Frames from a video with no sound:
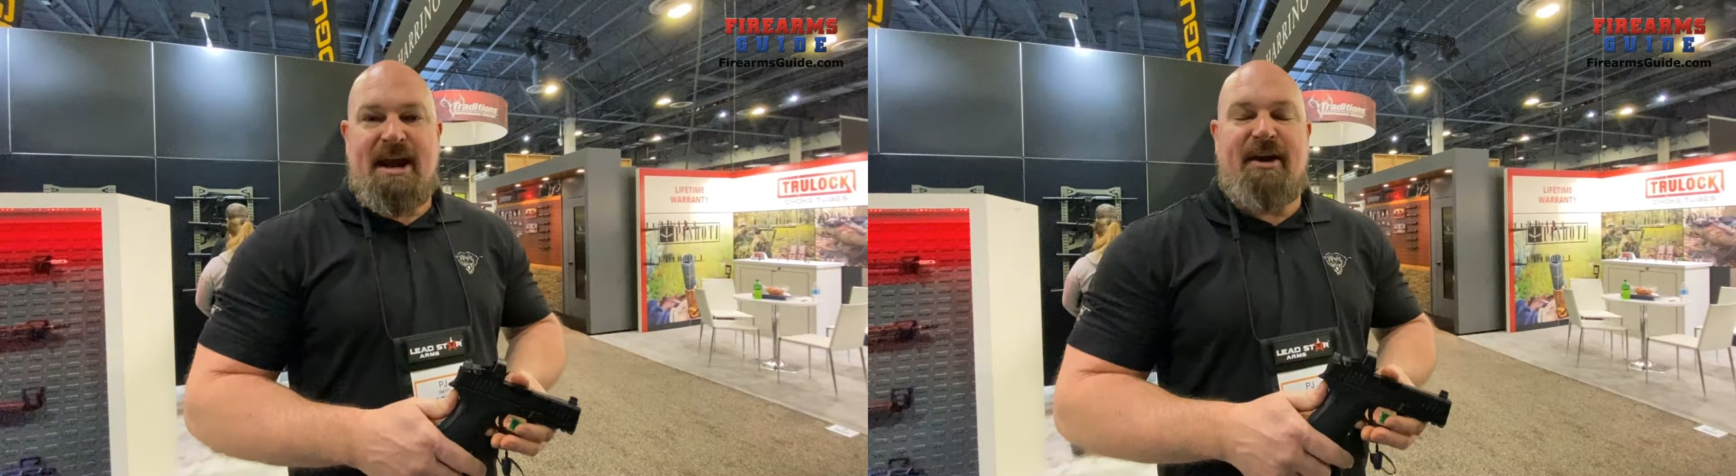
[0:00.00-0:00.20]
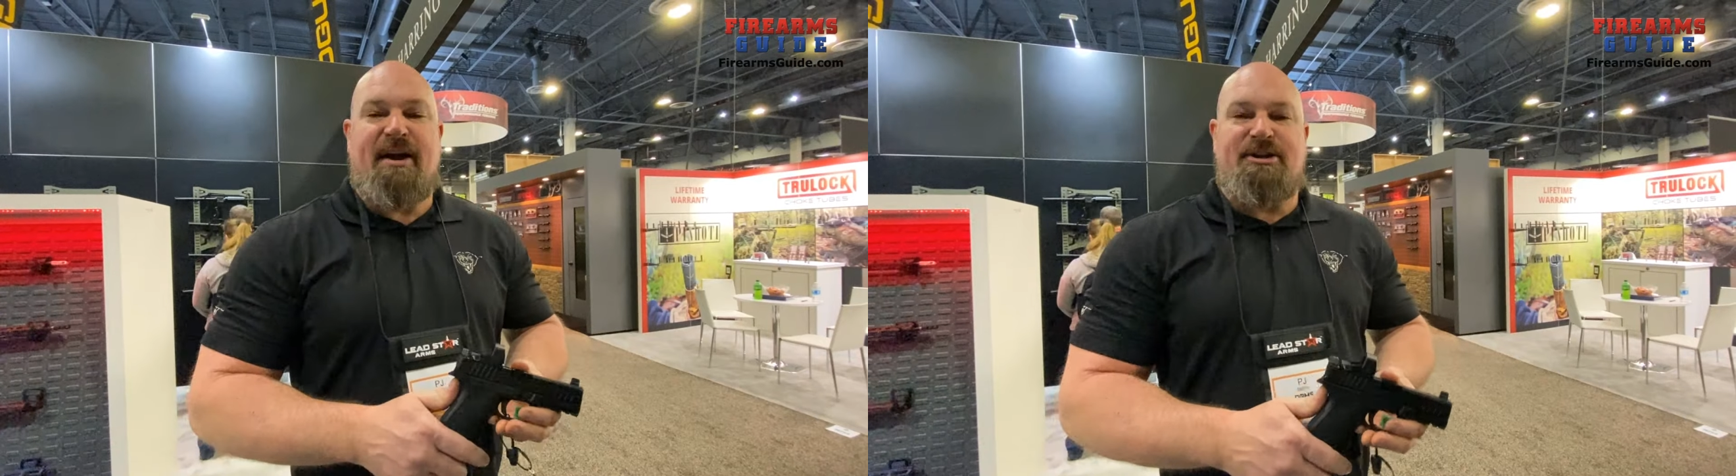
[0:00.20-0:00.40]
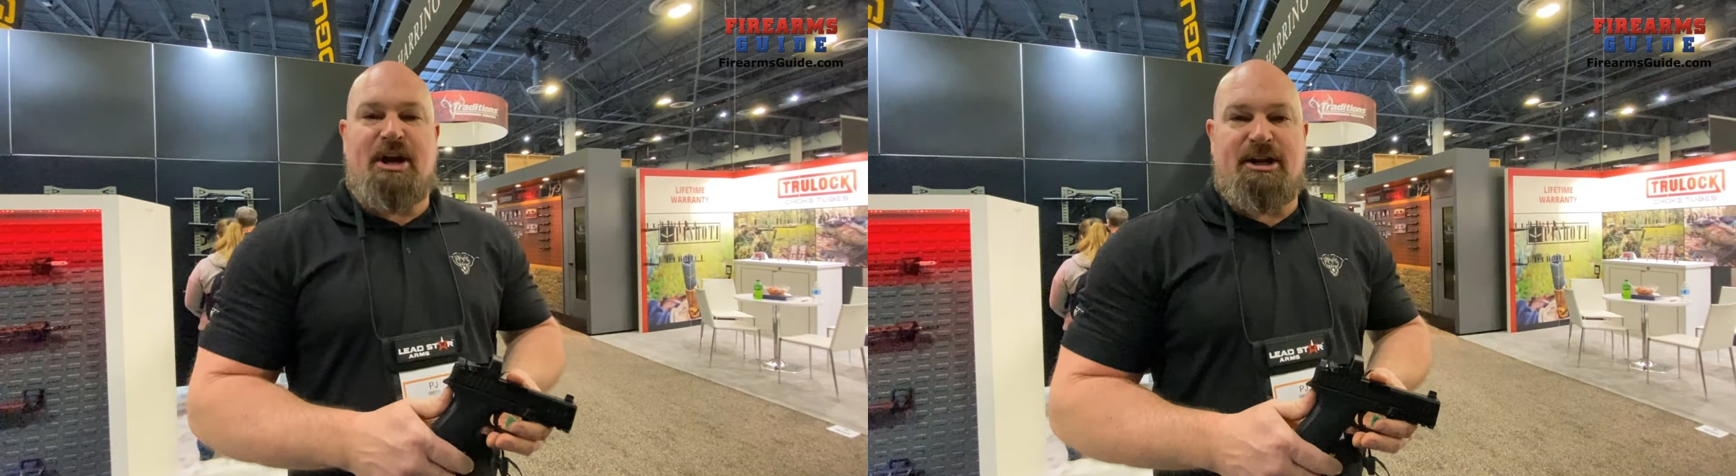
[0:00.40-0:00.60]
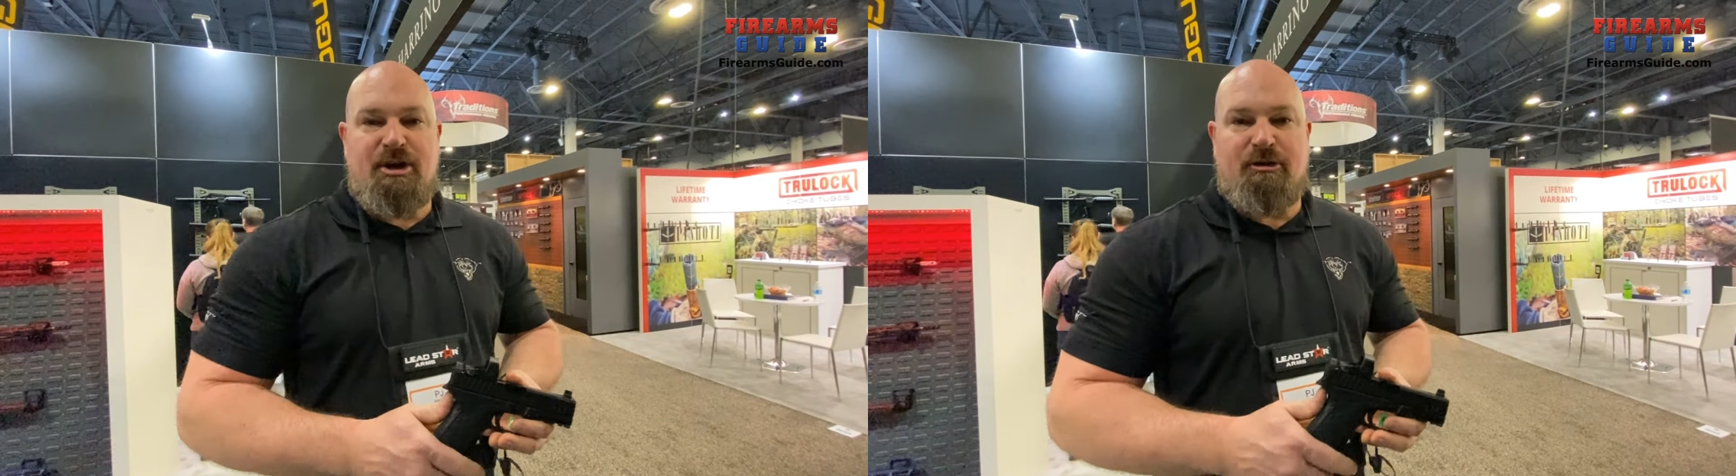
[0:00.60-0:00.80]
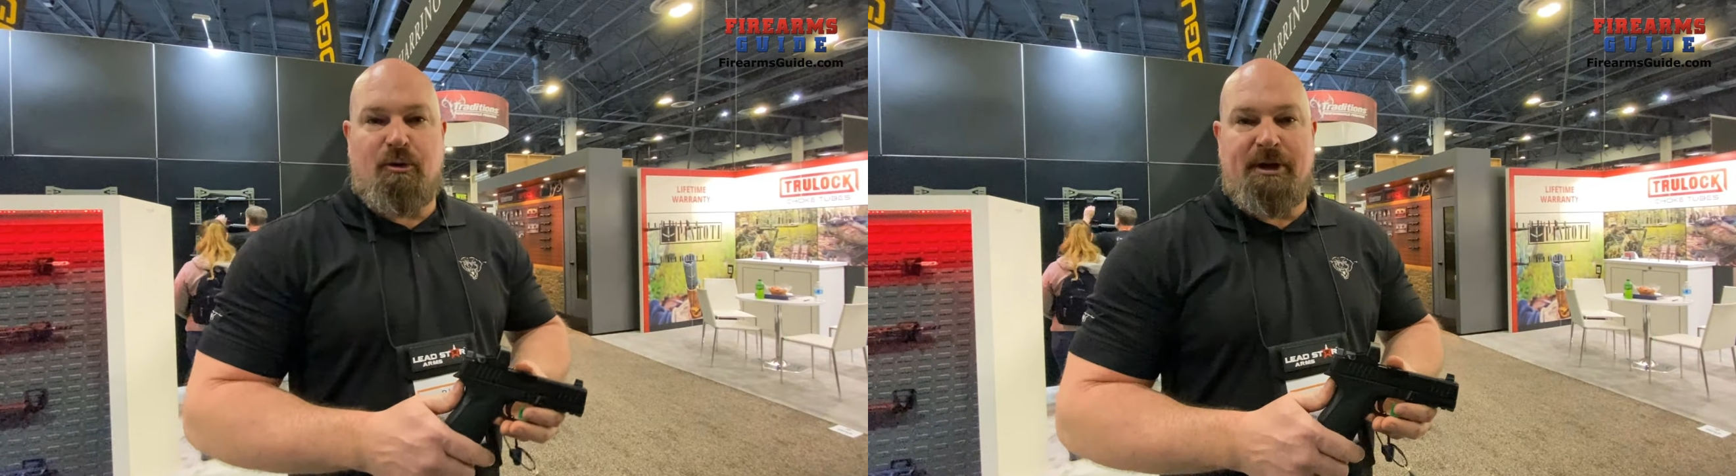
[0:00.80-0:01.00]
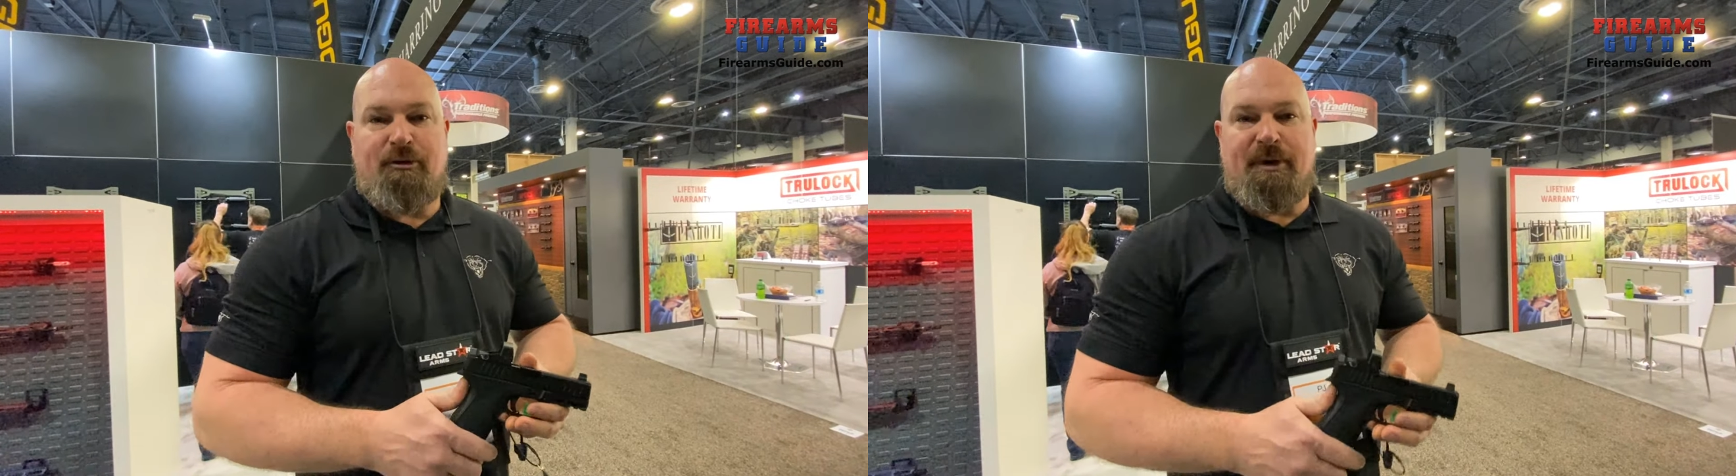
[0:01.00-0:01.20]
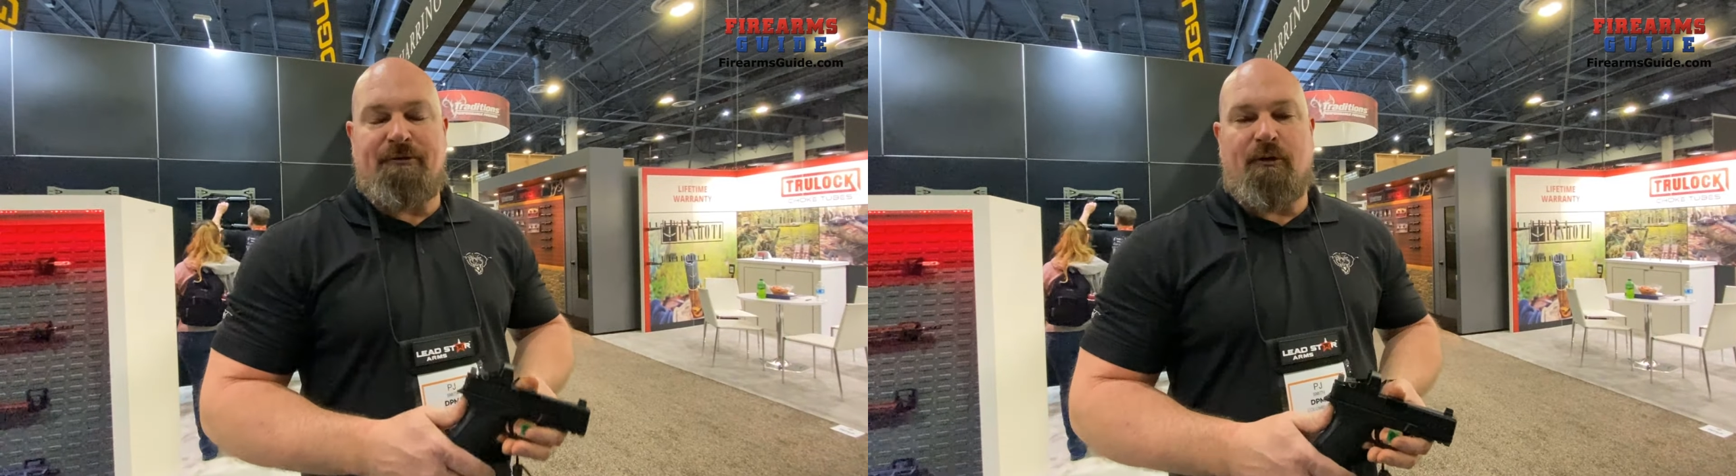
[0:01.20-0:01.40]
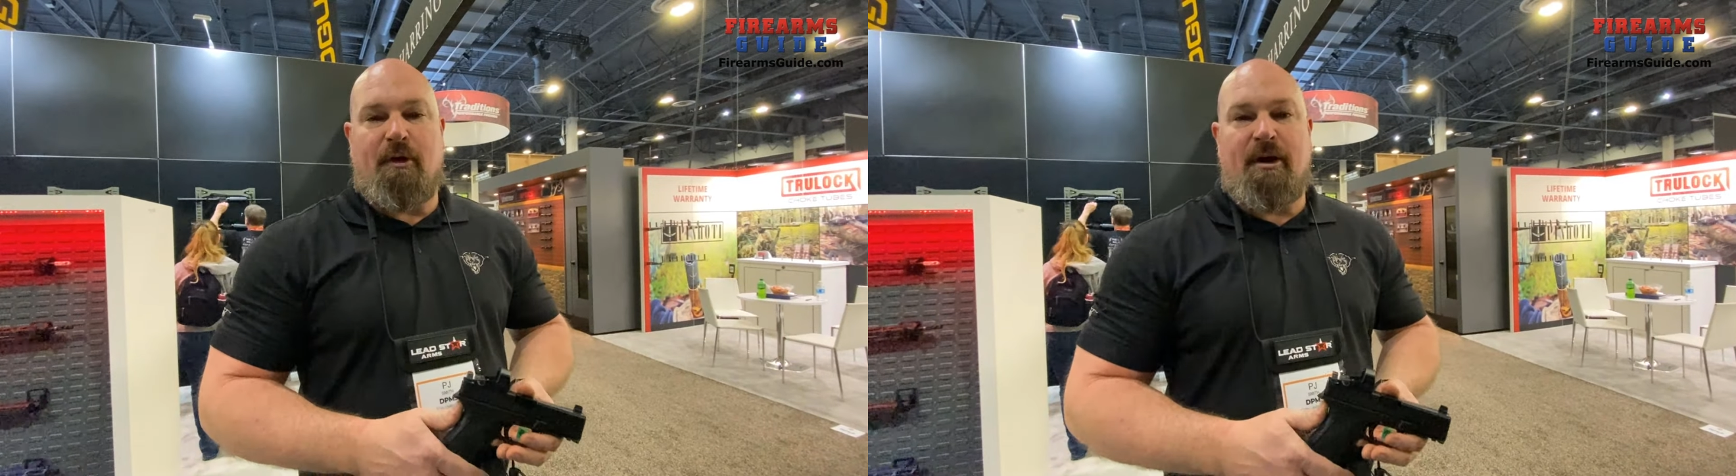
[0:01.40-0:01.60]
here at SHOT Show
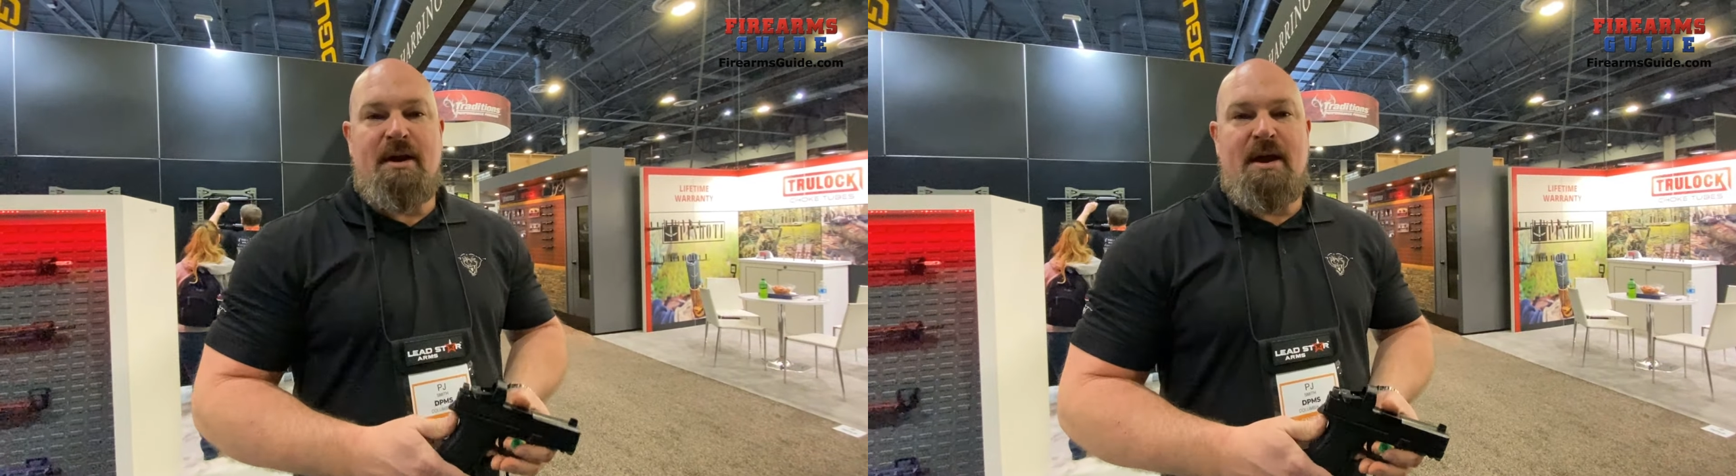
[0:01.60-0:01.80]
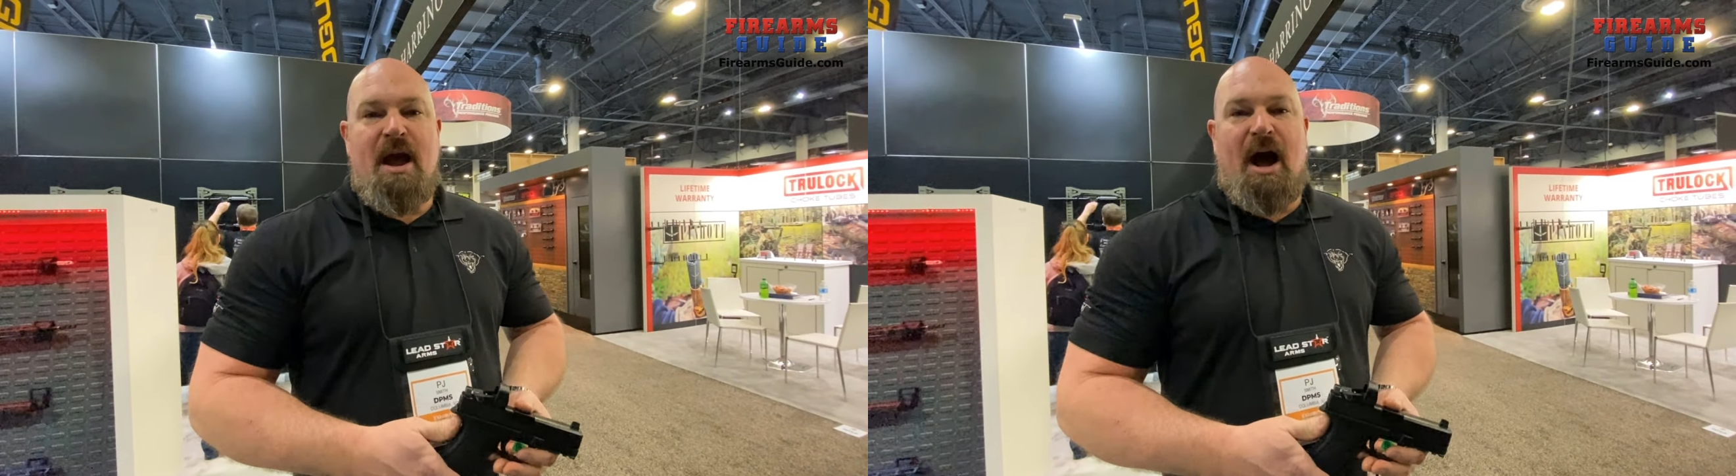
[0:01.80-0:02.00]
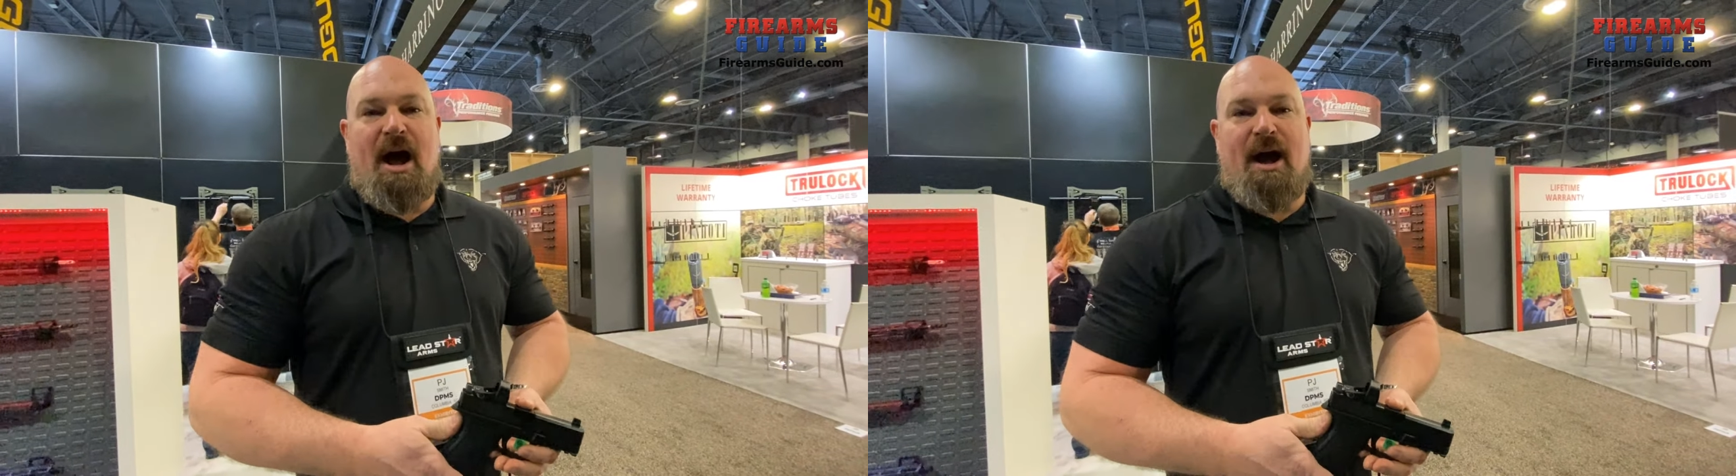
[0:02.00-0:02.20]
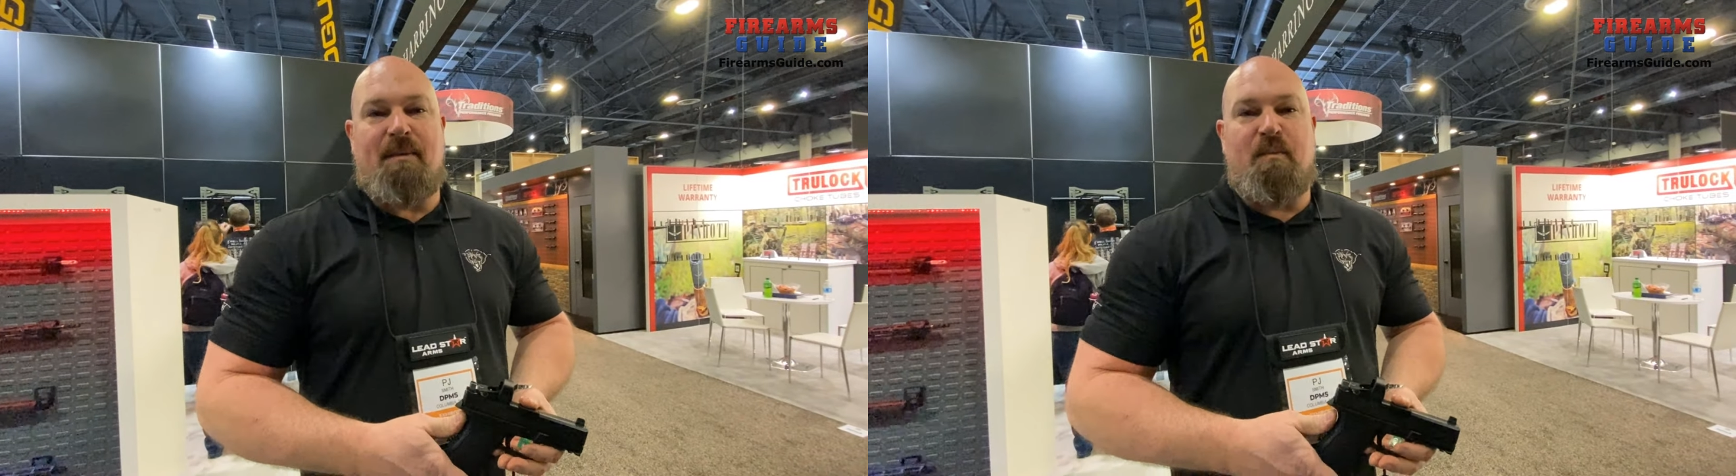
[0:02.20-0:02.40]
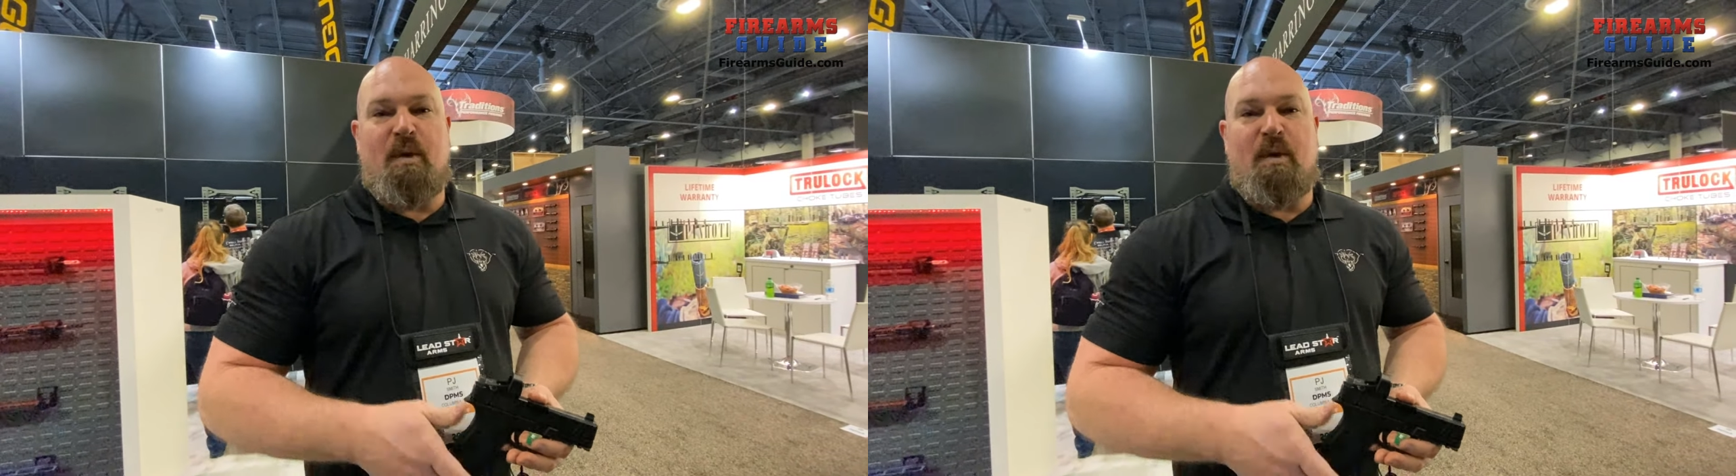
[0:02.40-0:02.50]
2024 uh,